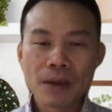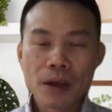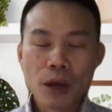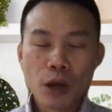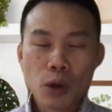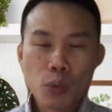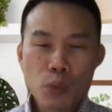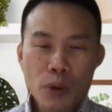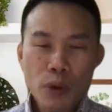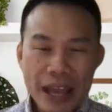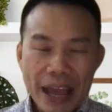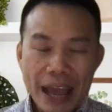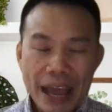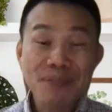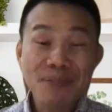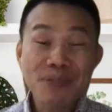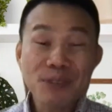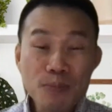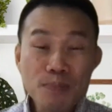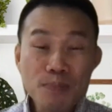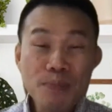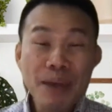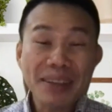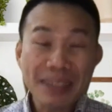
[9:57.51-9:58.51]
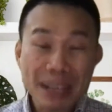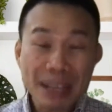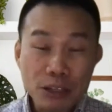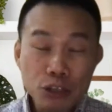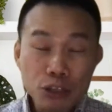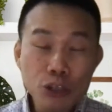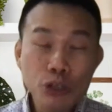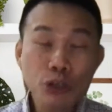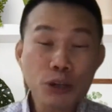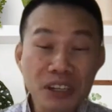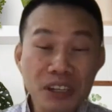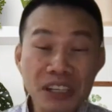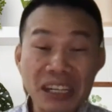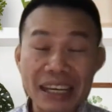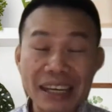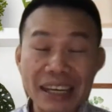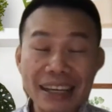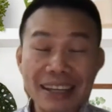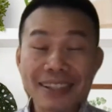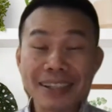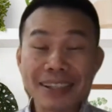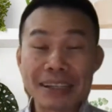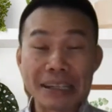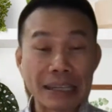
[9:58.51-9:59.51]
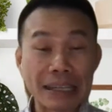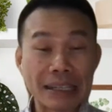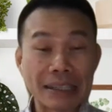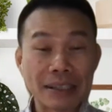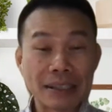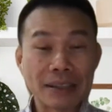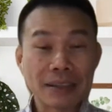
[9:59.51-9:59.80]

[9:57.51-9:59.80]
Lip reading: we have to make that journey, isn't it?